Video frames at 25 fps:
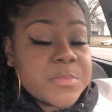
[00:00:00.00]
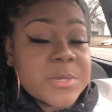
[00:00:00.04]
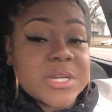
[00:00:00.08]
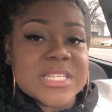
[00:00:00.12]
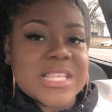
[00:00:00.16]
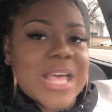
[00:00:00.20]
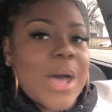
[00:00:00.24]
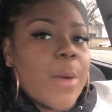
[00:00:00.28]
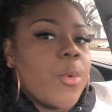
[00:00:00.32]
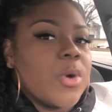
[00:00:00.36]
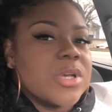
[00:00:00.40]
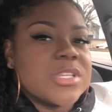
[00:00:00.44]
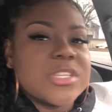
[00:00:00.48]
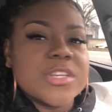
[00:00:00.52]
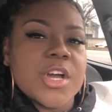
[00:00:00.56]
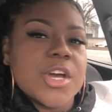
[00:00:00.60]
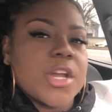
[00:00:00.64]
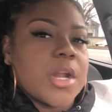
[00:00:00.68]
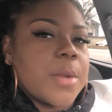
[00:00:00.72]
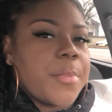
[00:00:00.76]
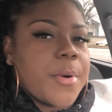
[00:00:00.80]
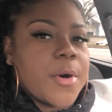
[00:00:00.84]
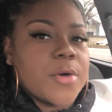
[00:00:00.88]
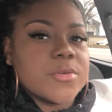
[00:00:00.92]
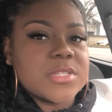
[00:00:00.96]
because I wasn't
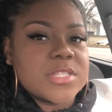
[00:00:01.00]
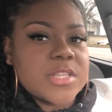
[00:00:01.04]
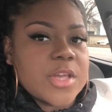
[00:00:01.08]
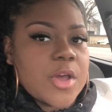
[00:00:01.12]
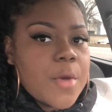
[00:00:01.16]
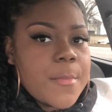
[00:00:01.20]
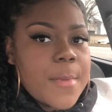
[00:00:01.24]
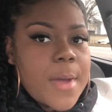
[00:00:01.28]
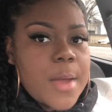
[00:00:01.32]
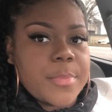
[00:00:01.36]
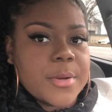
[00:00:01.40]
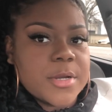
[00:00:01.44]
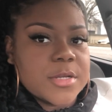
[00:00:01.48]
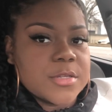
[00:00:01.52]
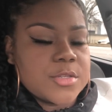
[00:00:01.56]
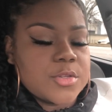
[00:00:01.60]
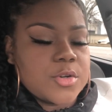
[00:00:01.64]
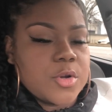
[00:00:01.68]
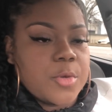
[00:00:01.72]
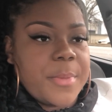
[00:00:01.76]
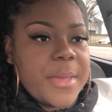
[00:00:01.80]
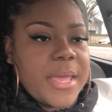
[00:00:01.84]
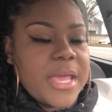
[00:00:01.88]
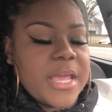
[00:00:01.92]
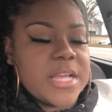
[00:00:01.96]
going to post it on my
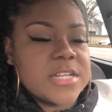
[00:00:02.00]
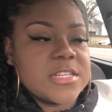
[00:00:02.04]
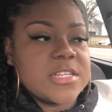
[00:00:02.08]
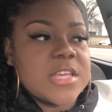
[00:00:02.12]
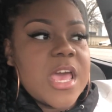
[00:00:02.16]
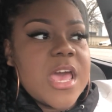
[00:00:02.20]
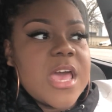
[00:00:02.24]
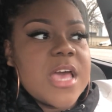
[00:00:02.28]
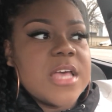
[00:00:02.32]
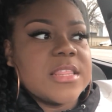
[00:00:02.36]
personal page.